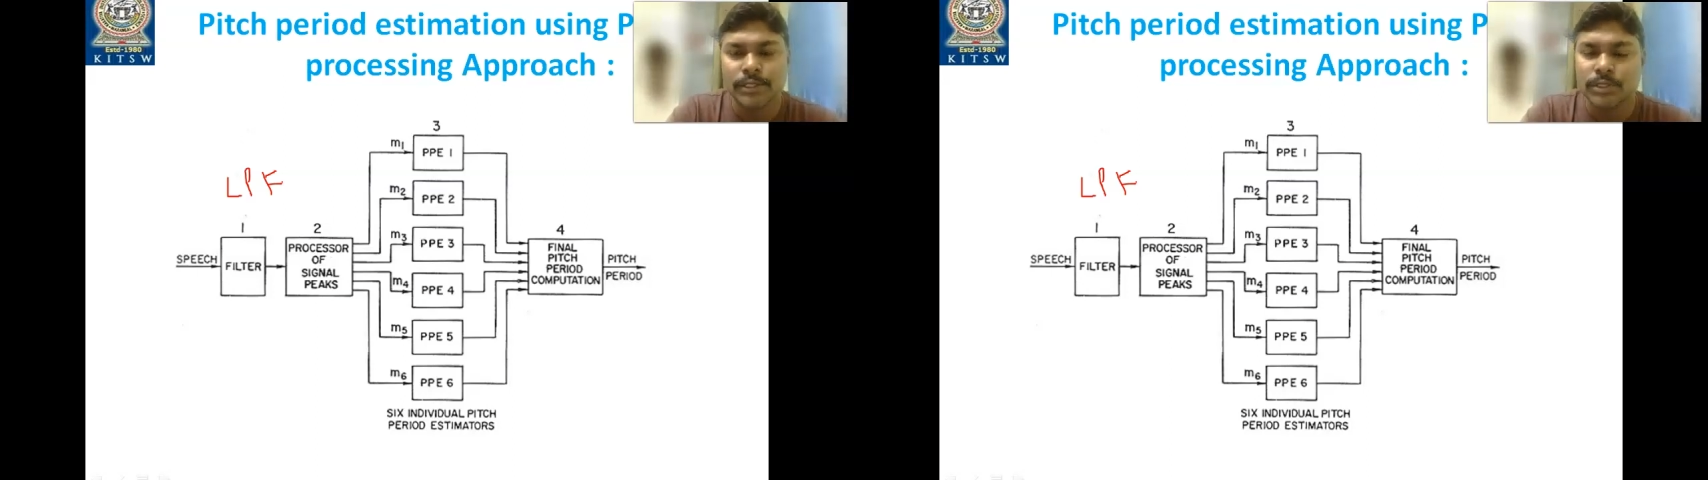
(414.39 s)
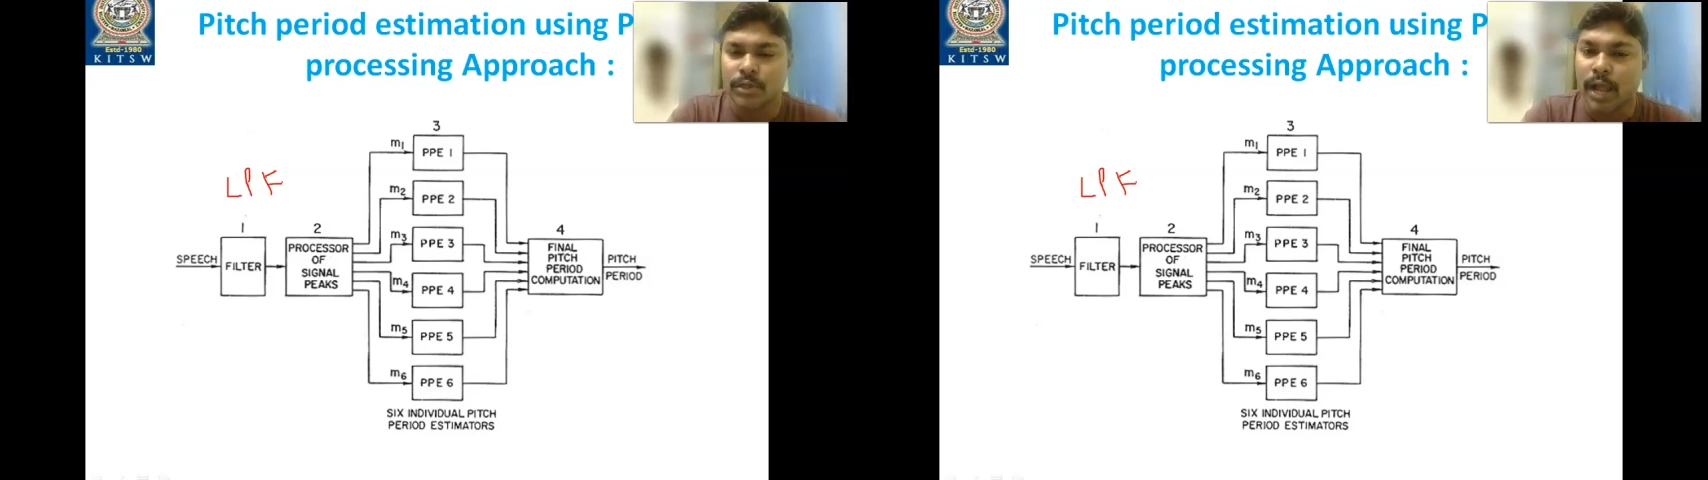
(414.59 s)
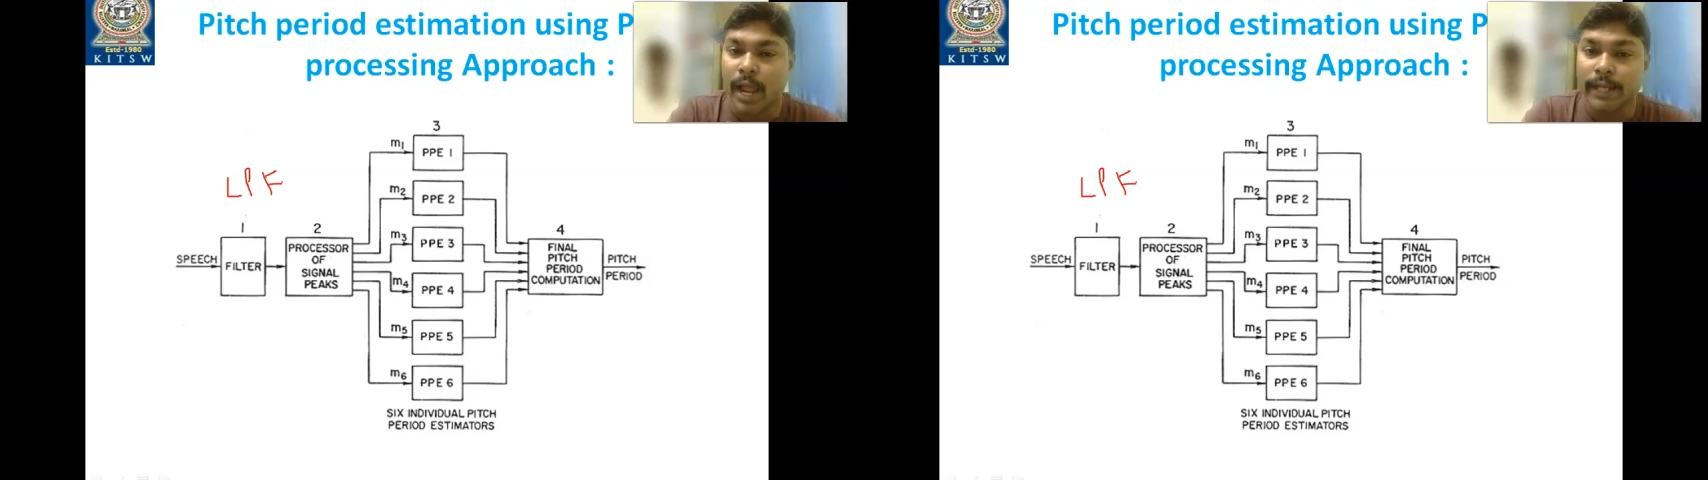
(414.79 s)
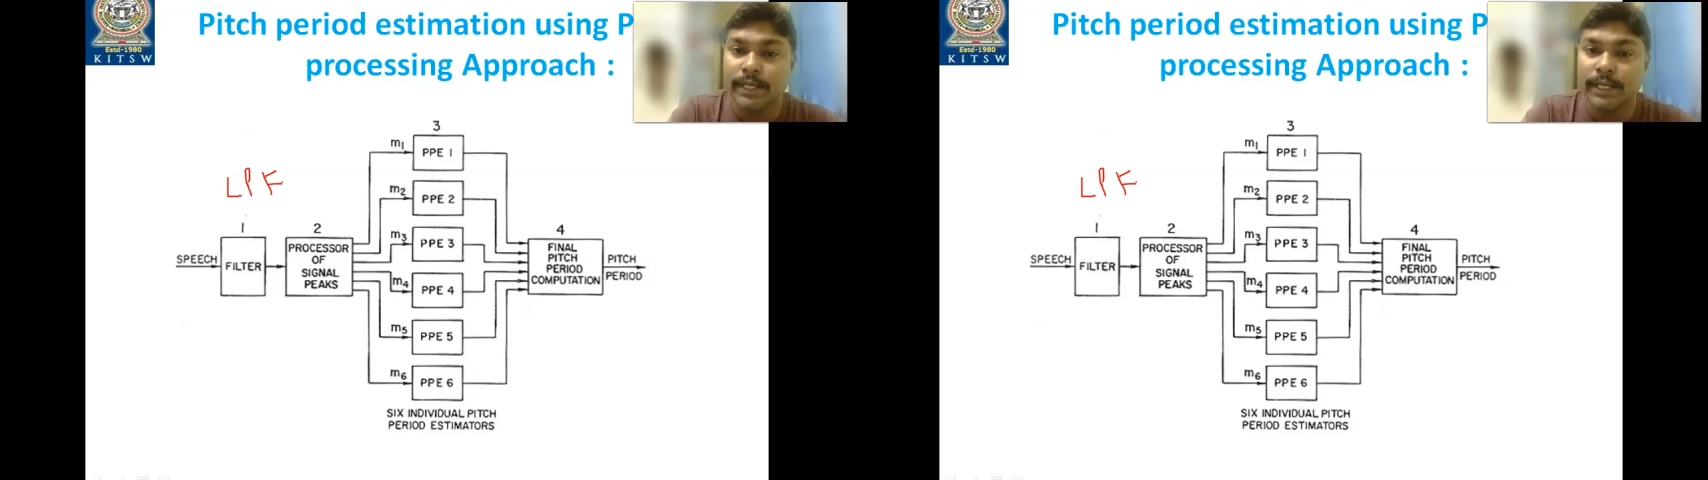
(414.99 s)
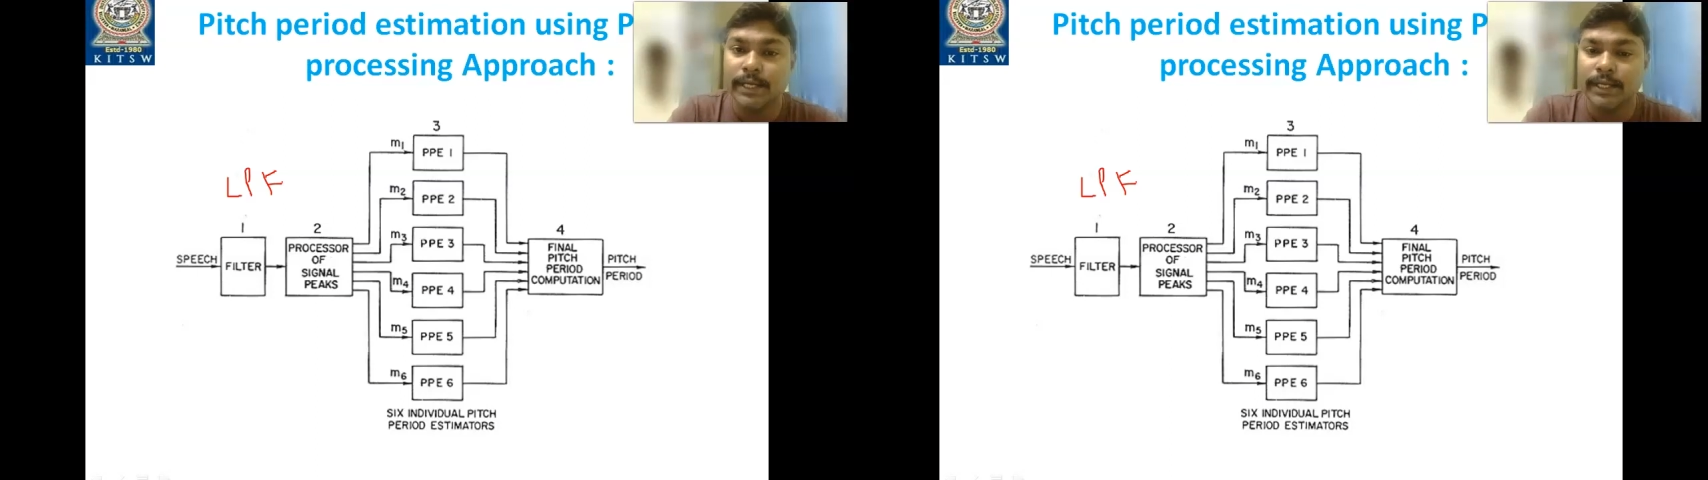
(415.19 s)
so
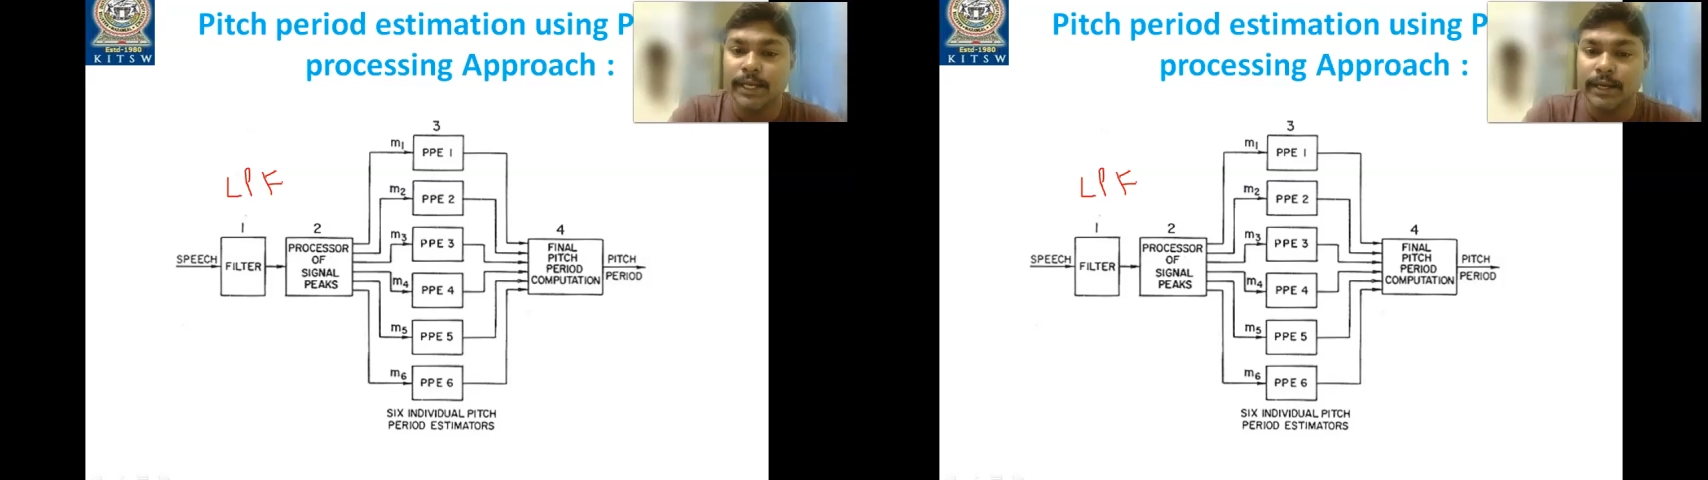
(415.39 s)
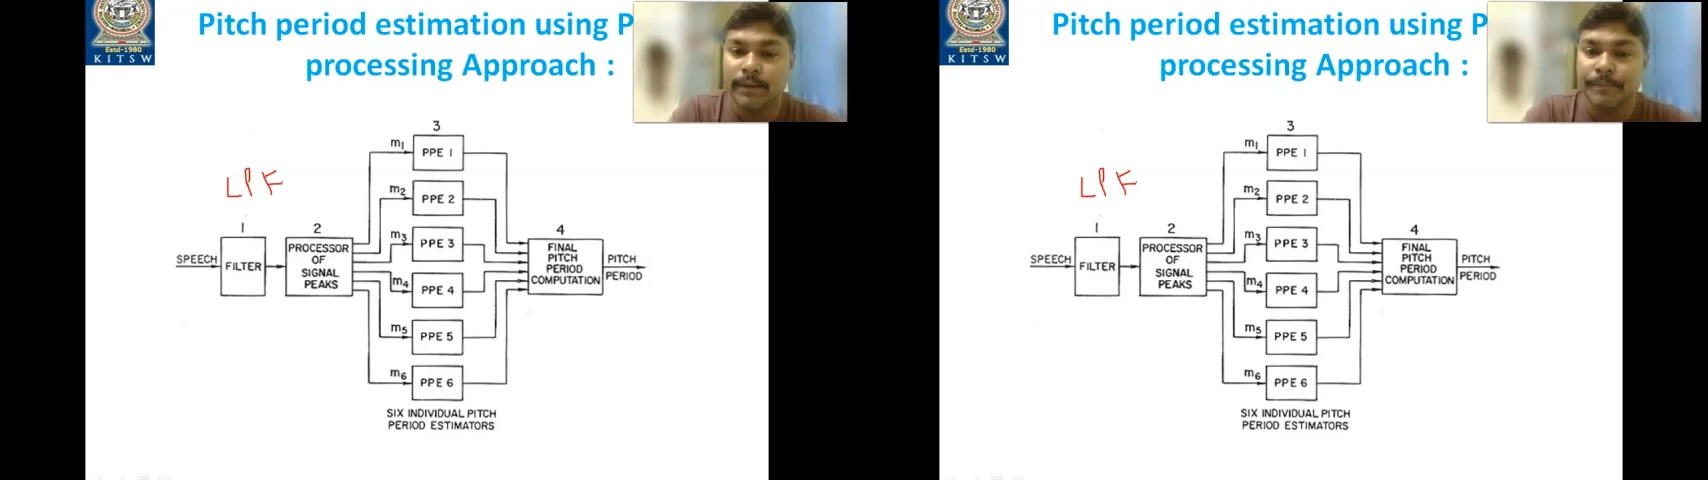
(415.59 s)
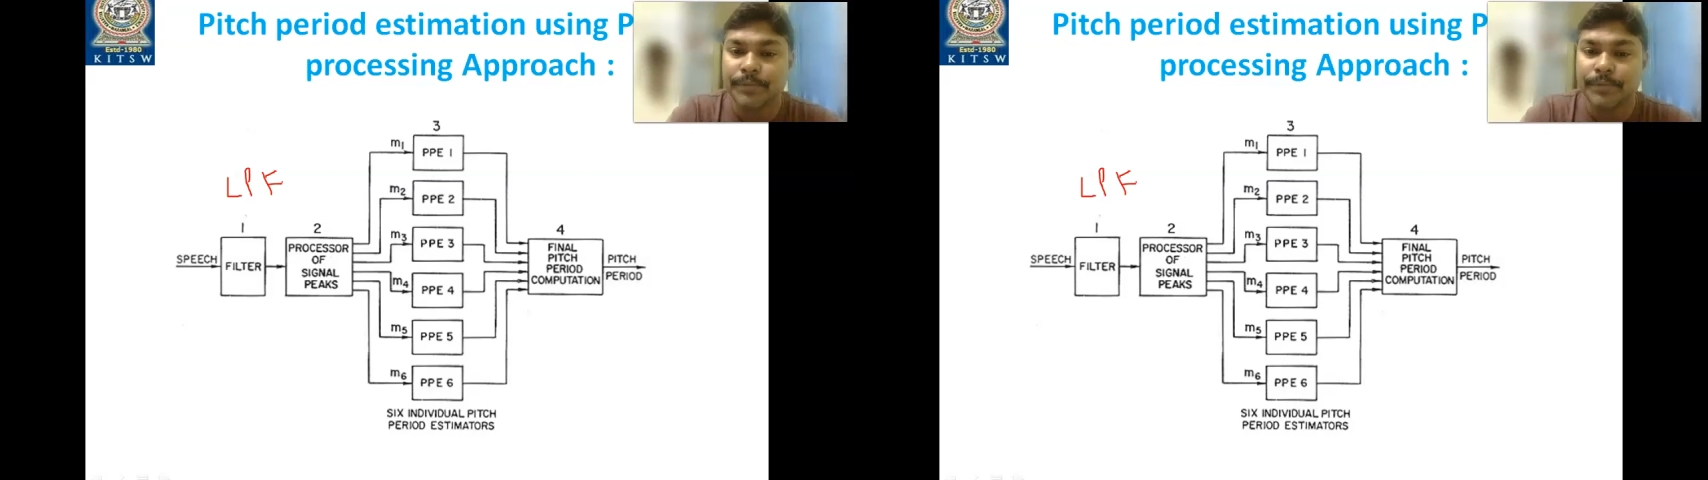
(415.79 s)
identical